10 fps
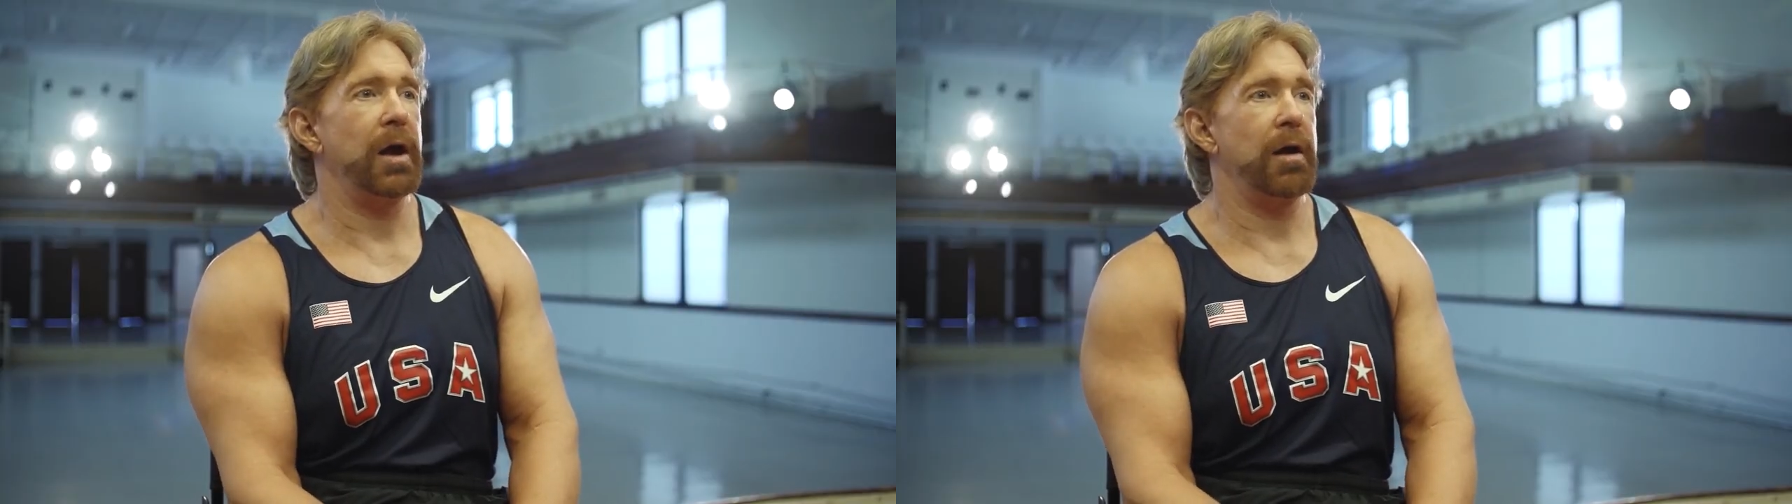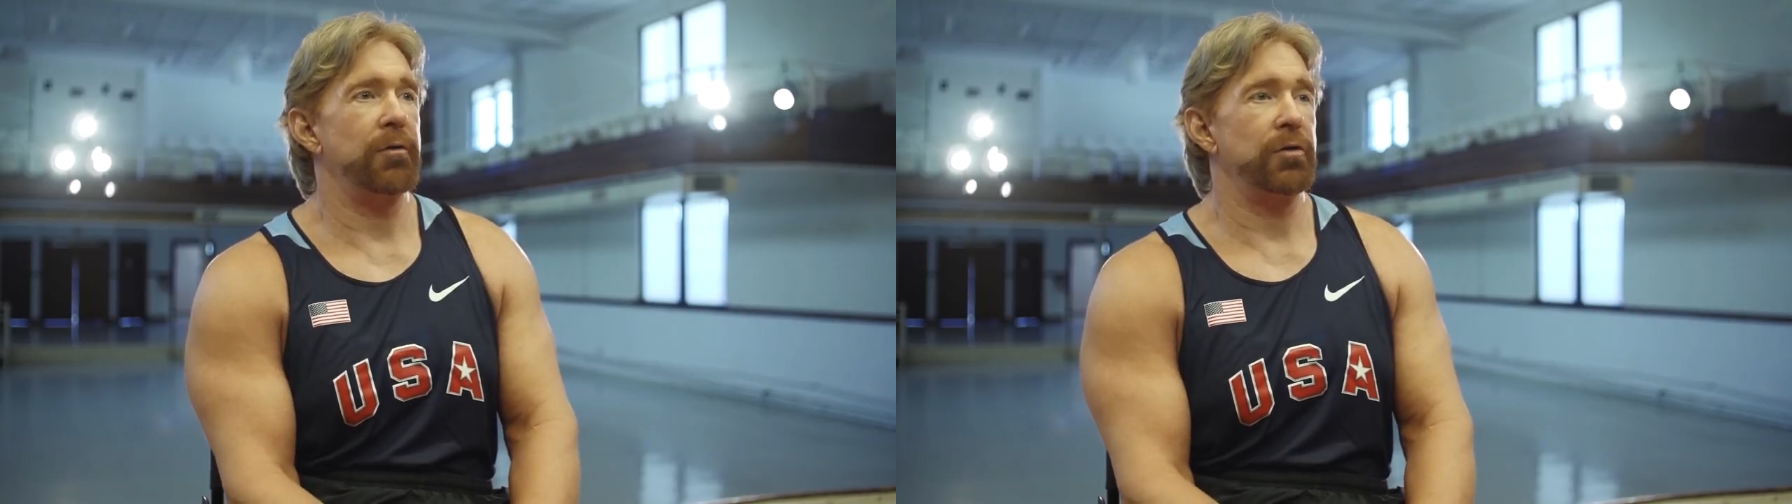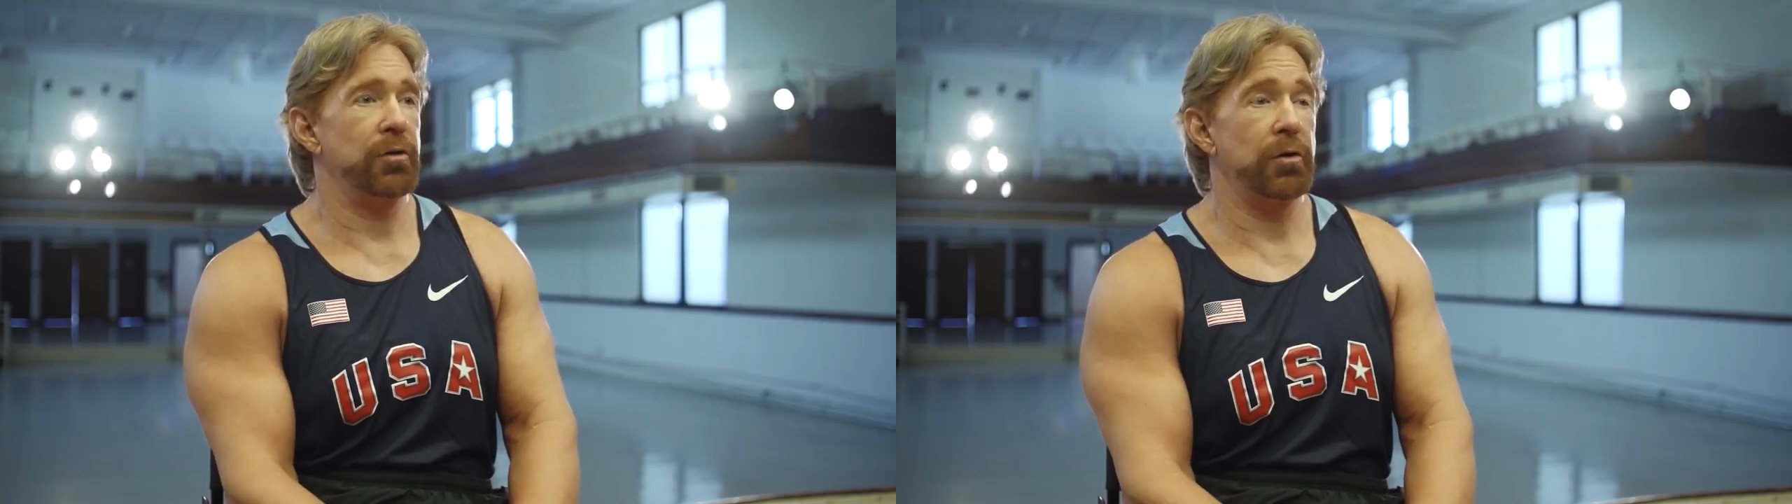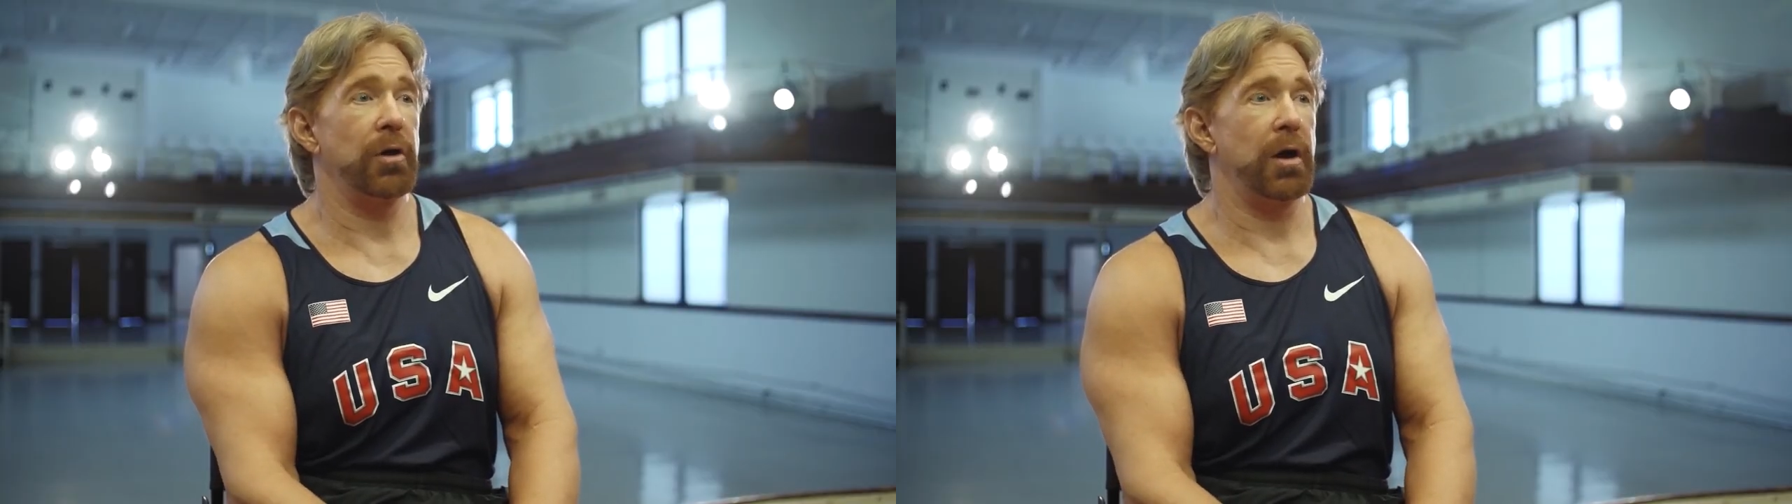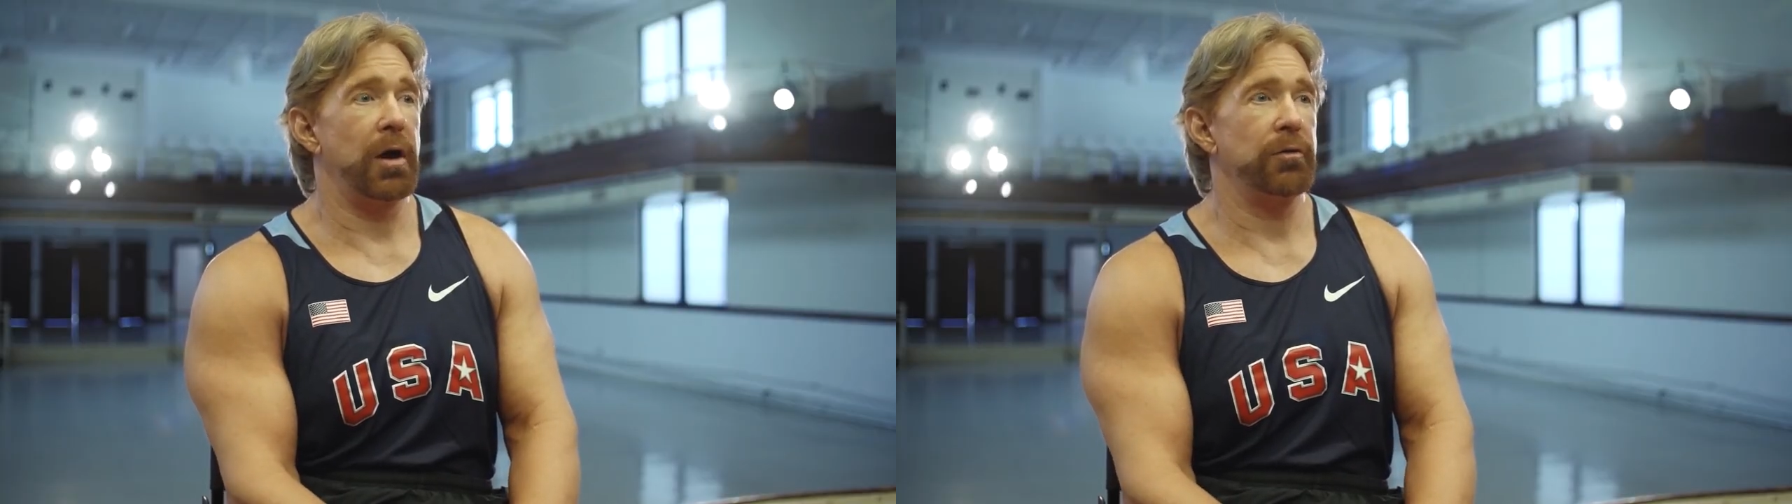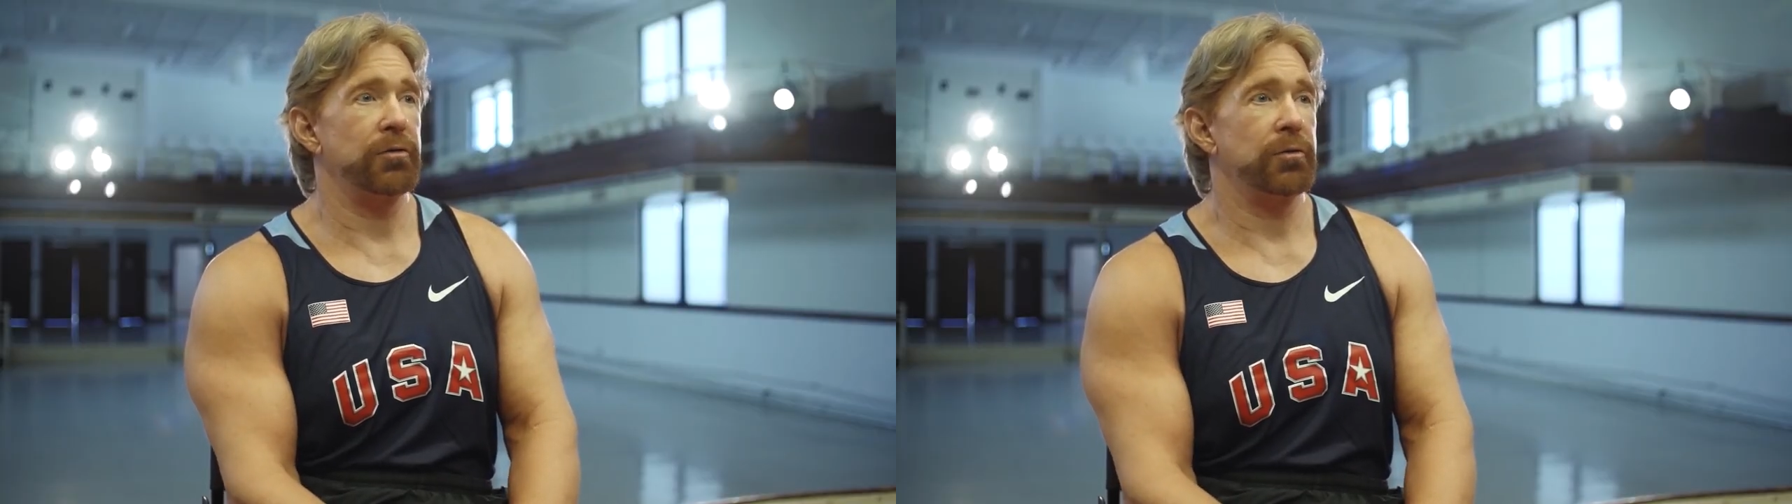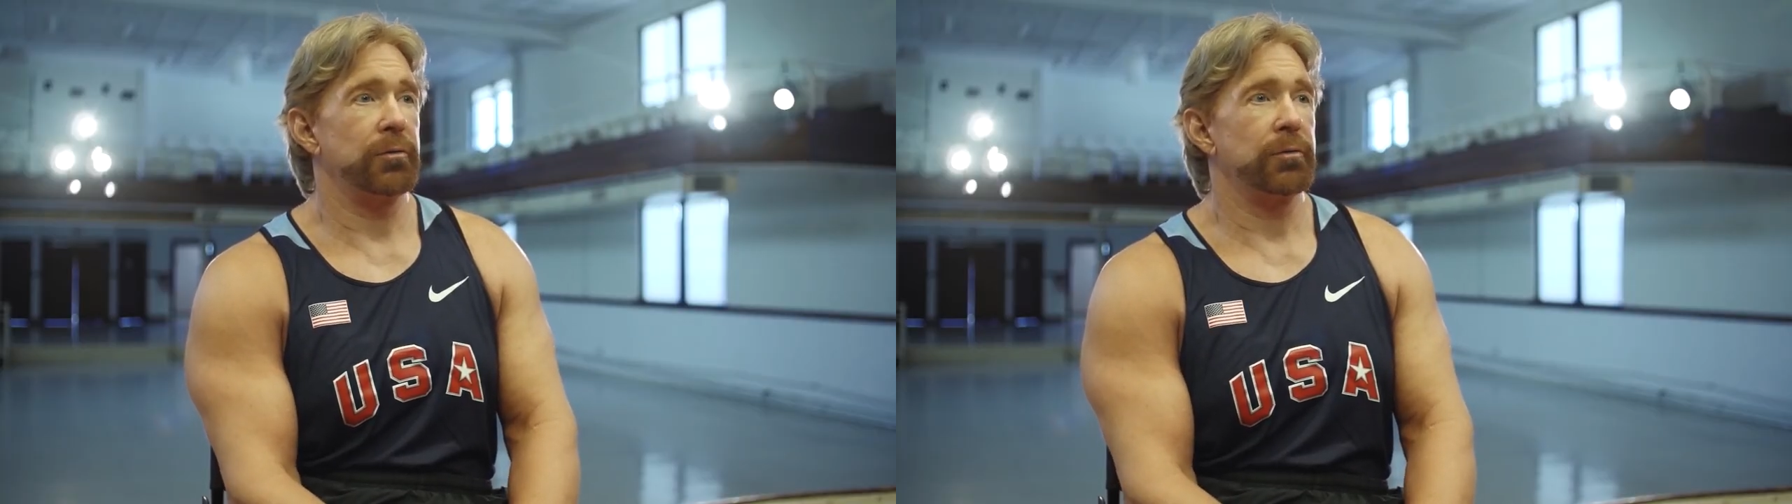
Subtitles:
have in their lives.